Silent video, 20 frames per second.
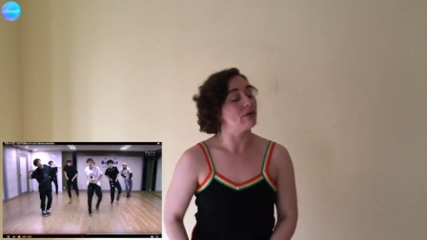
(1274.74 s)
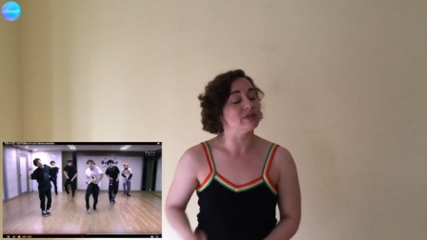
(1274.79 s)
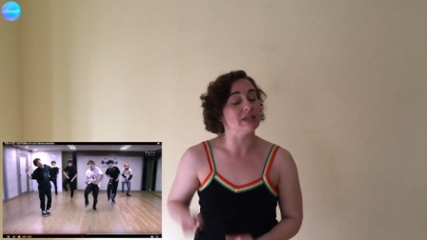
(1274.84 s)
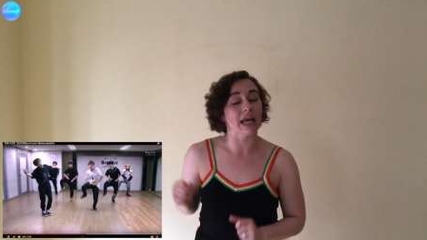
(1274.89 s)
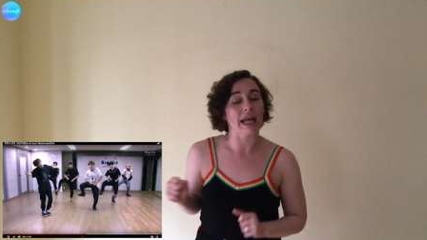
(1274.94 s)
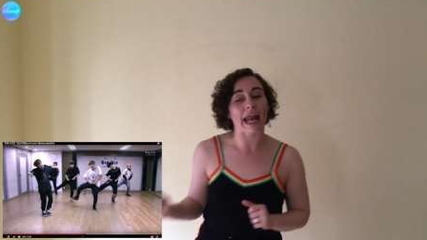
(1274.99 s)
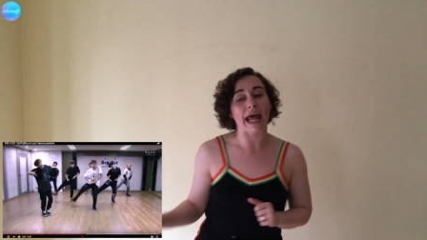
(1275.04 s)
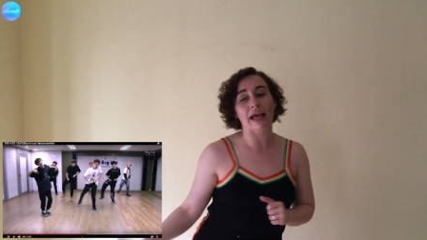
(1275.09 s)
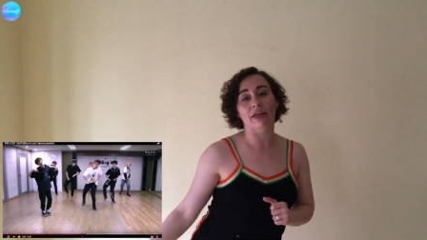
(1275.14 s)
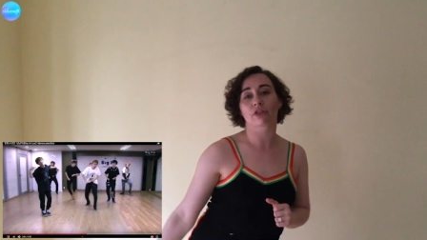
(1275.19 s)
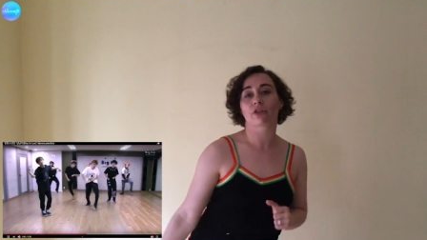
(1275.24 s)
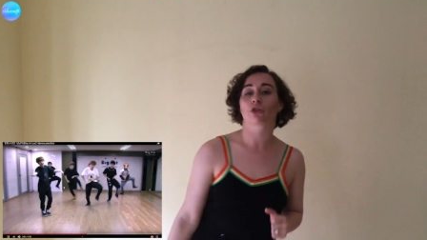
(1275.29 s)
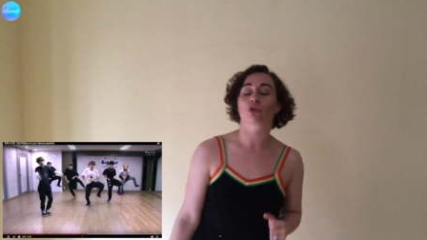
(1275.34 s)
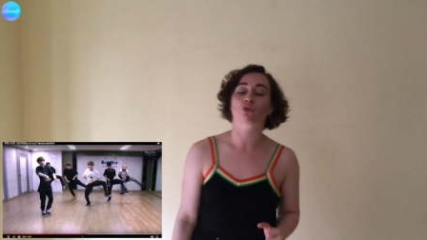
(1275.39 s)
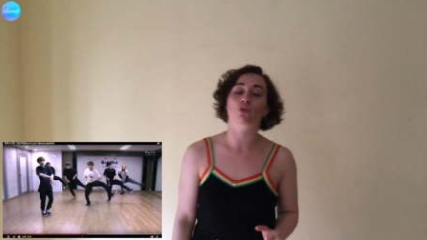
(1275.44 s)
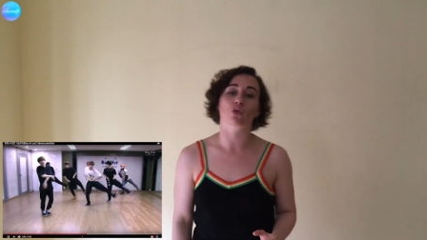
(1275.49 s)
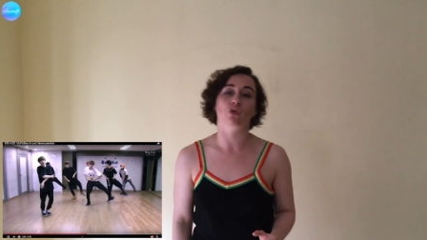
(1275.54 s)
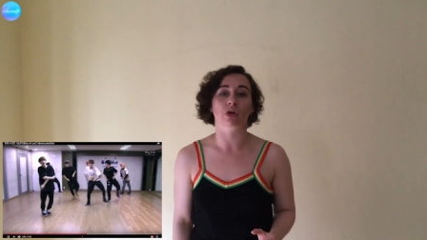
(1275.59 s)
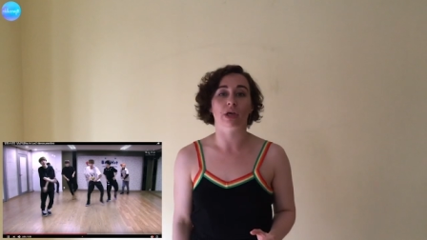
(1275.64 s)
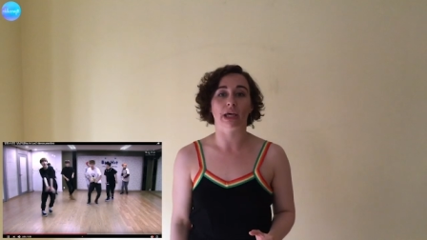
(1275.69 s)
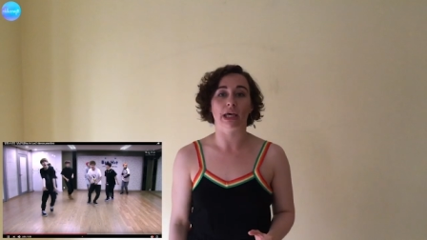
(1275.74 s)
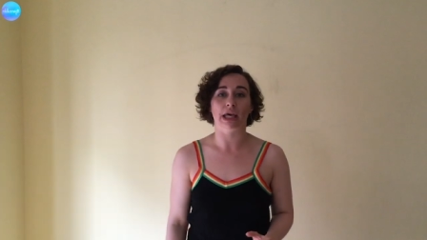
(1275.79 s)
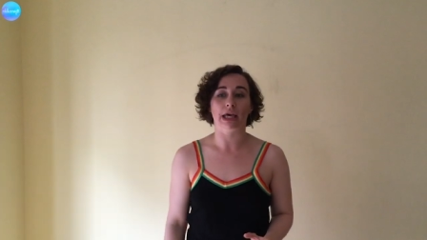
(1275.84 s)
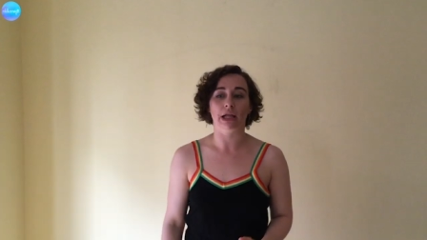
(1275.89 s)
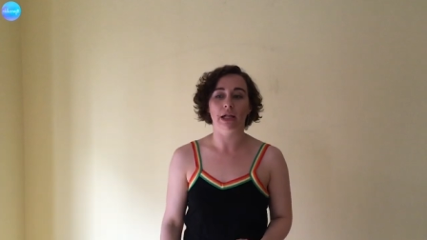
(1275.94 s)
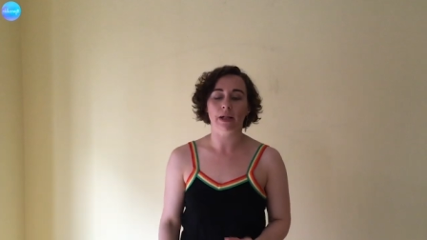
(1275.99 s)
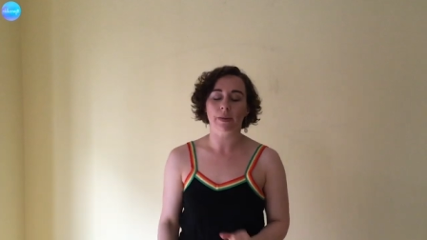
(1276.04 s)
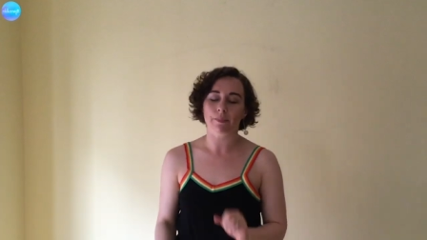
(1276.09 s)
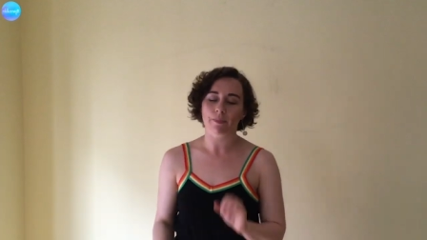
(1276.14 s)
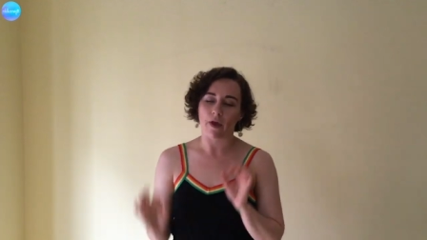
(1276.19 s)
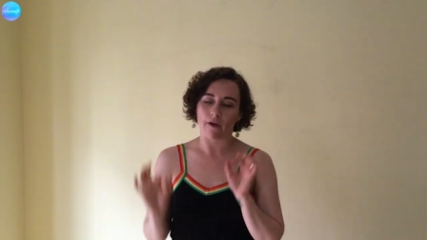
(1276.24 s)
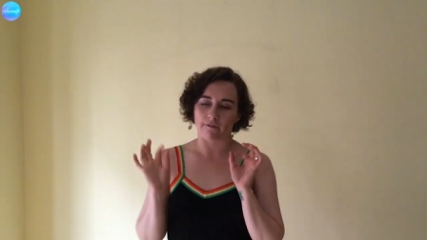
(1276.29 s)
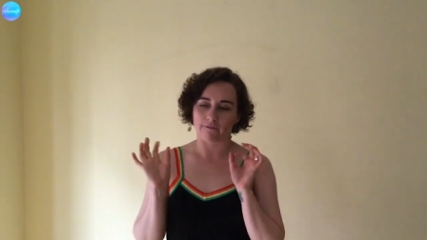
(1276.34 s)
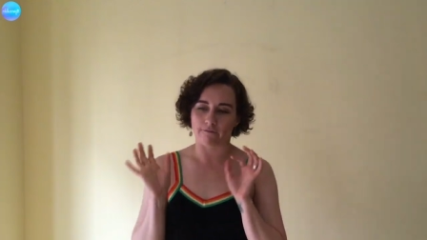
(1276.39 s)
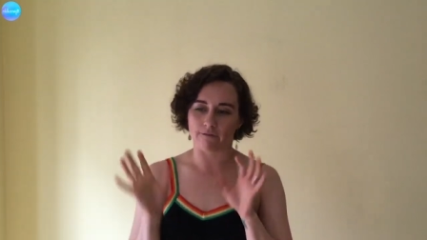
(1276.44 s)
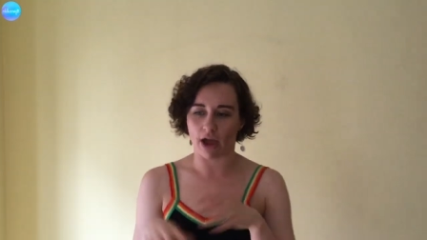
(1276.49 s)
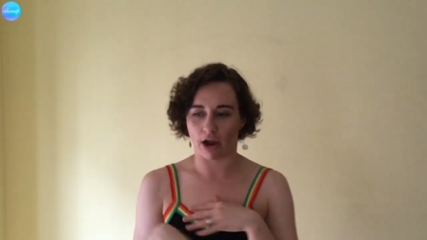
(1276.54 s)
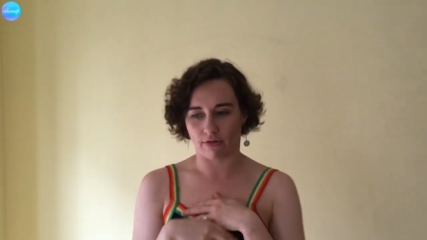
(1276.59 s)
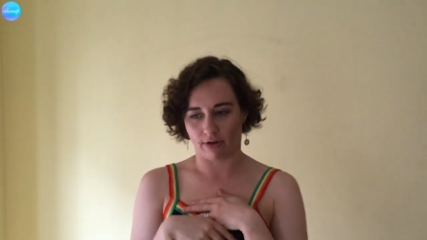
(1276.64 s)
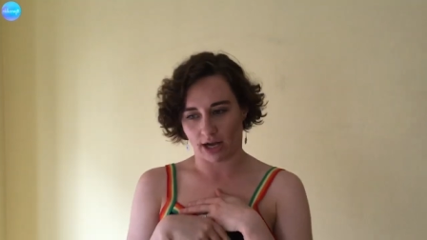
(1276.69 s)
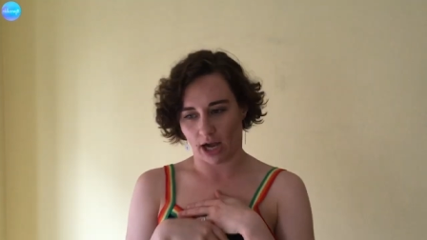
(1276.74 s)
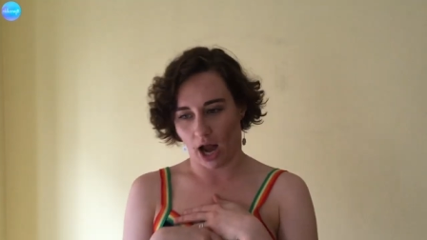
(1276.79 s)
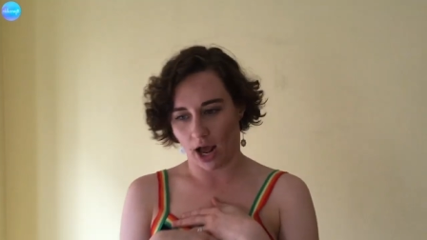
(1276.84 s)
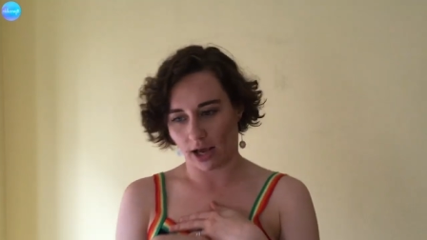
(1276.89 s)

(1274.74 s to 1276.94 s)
have to lengthen through the heel. Very